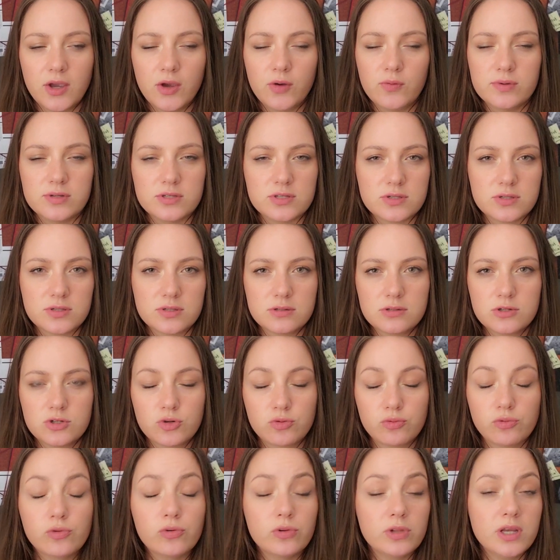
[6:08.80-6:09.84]
It was
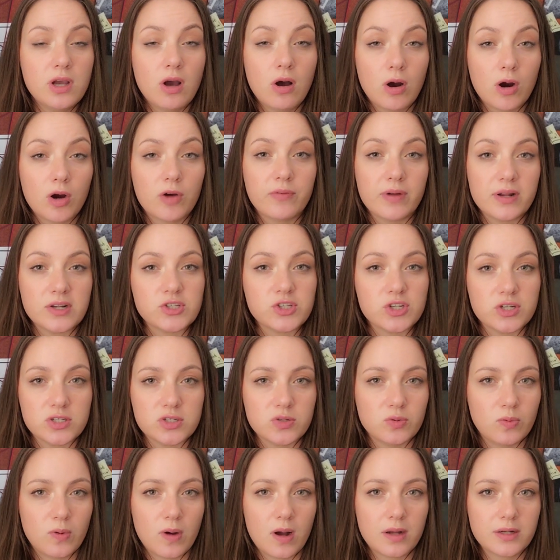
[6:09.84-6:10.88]
truly heart-wrenching
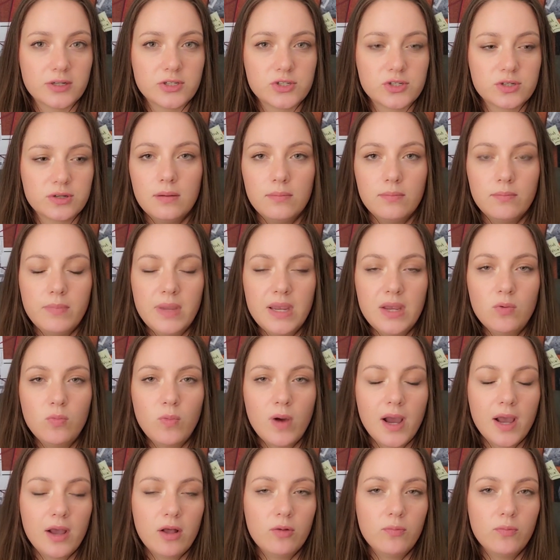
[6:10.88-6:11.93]
to watch.
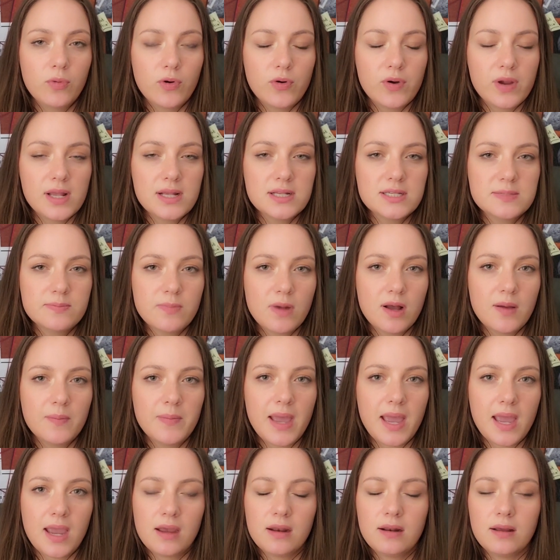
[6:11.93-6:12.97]
Meanwhile, Maria's
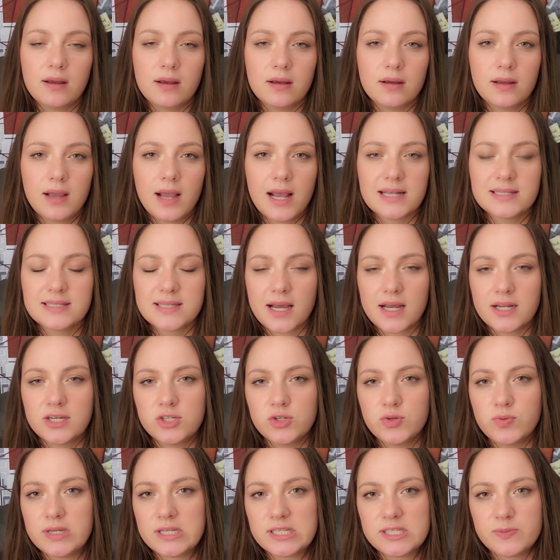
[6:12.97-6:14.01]
mom, Anna, has had
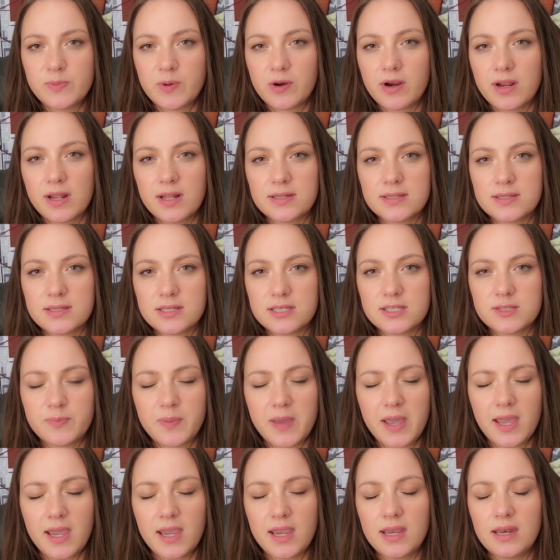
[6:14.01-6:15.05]
to experience this
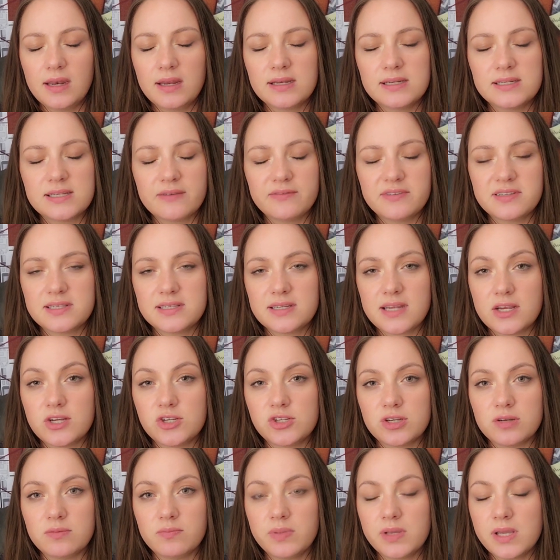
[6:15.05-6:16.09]
pain and
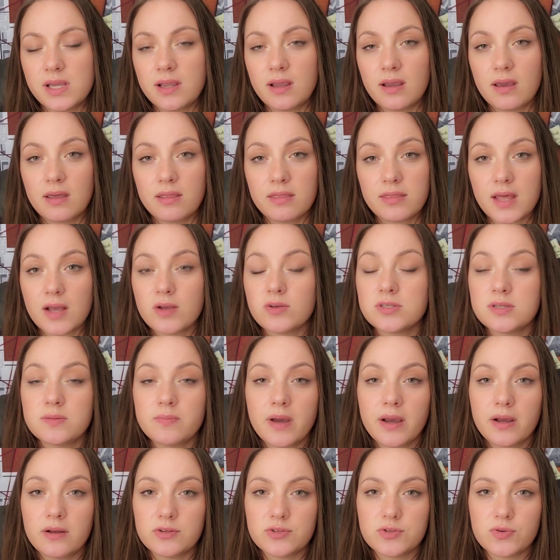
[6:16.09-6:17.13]
devastation being 1,000
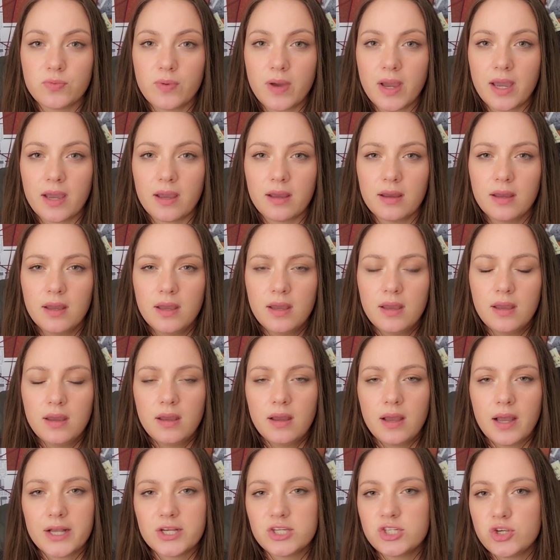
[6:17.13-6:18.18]
miles away
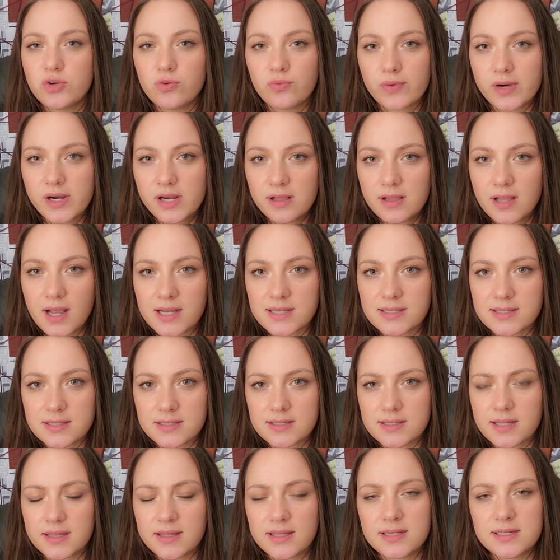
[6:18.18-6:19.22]
as she
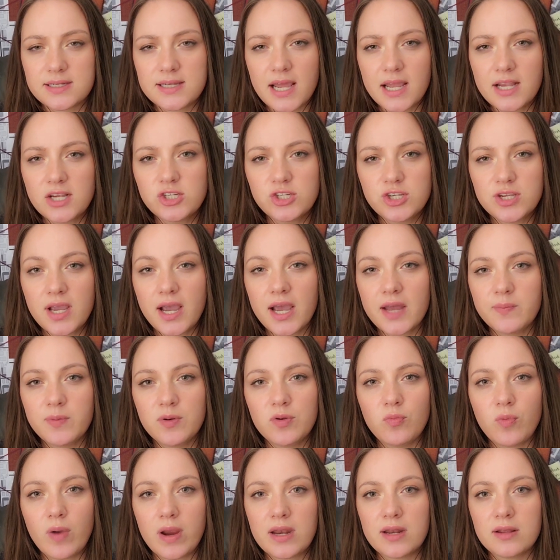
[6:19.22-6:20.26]
realizes that the day she had
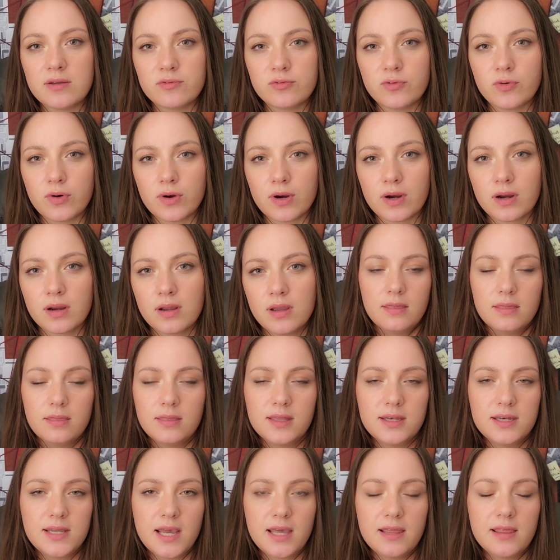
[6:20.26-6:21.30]
been waiting for,
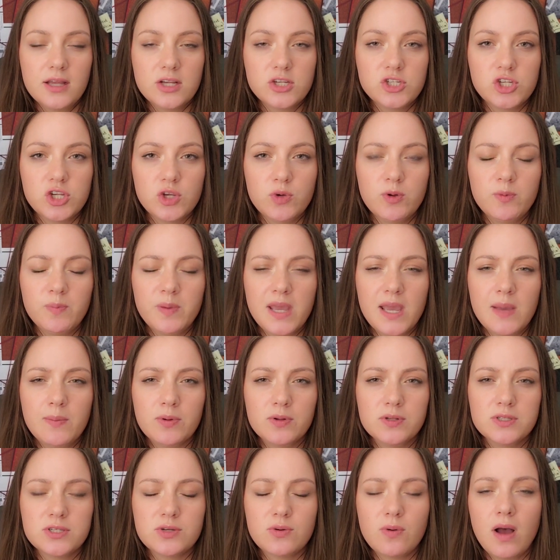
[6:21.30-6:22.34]
the day that she would be
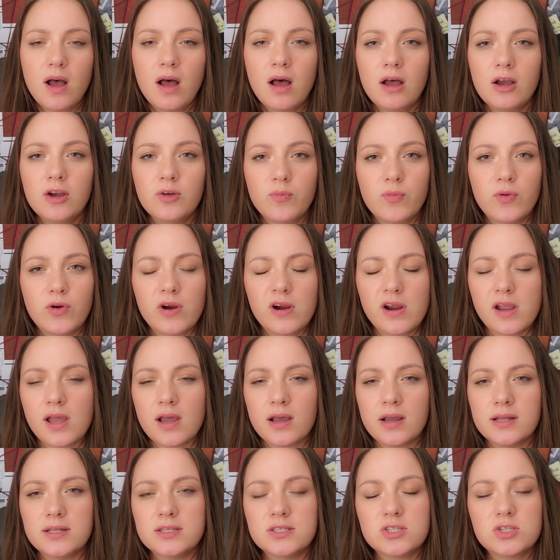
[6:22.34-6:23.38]
able to hug
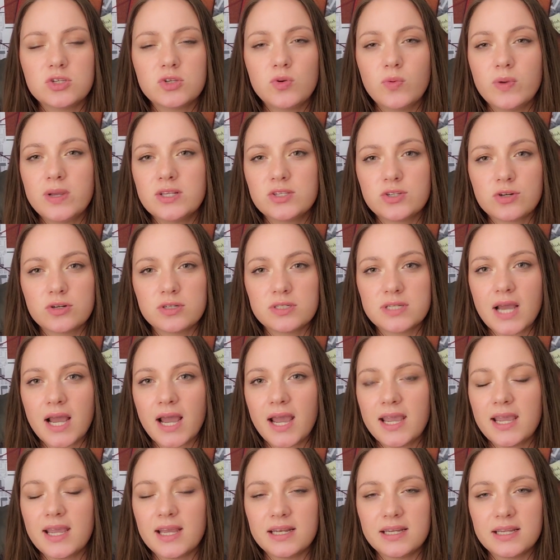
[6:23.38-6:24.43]
Maria and squeeze her
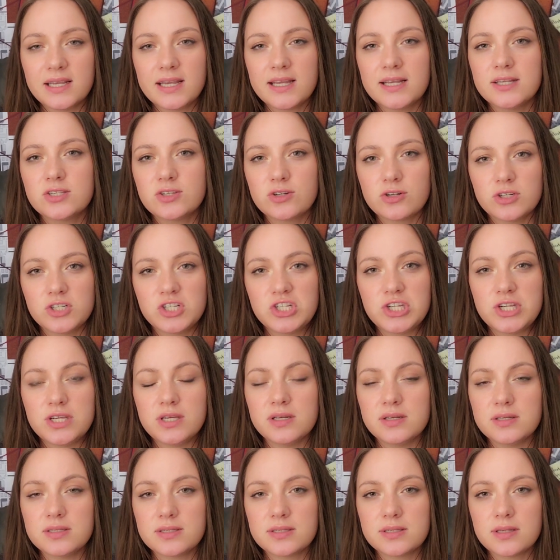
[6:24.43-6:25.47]
tight and kiss her
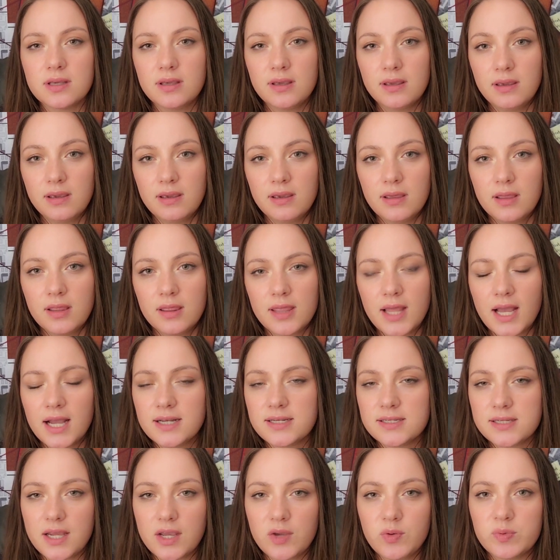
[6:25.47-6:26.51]
cheeks,
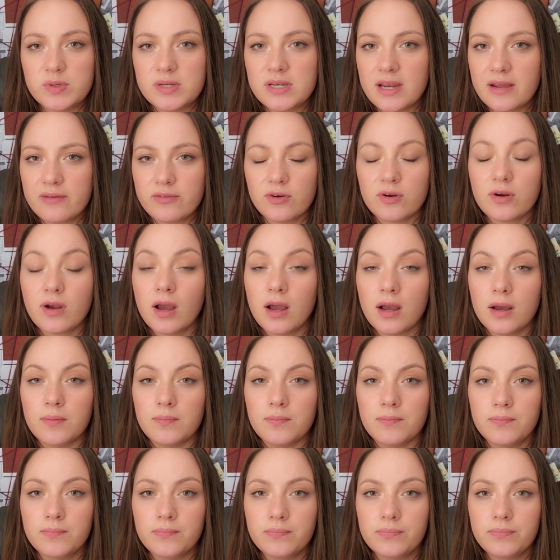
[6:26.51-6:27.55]
that day would never
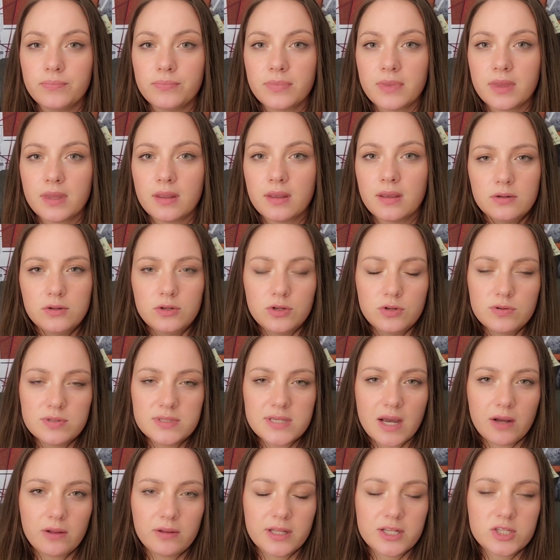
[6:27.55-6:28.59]
come.
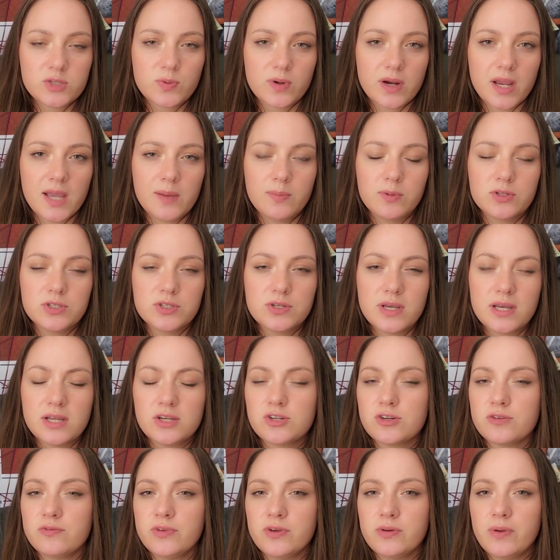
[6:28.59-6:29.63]
News outlets were able to
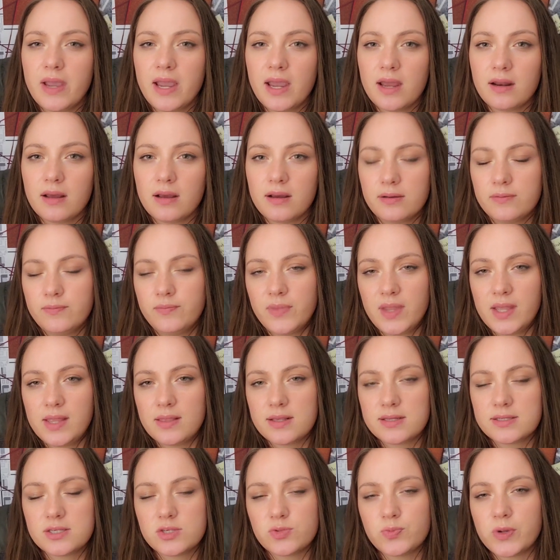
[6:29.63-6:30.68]
interview Anna, and
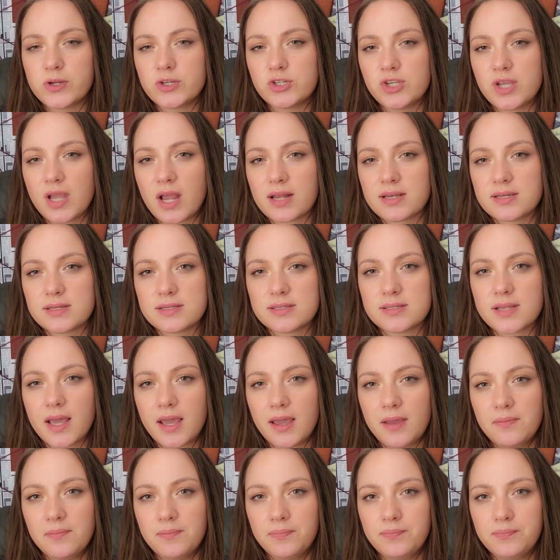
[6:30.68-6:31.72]
this is what she had to
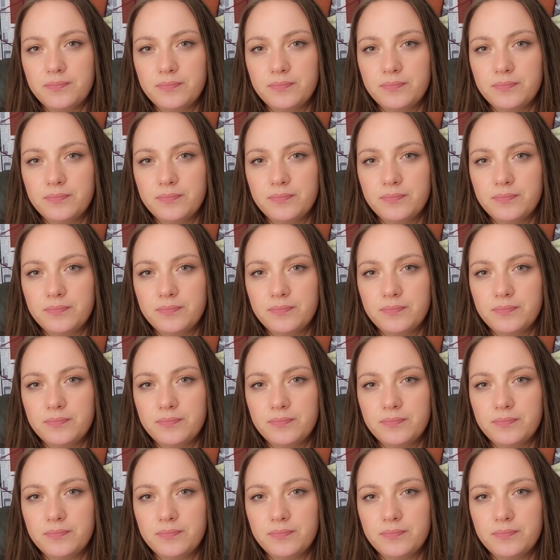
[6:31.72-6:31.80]
say.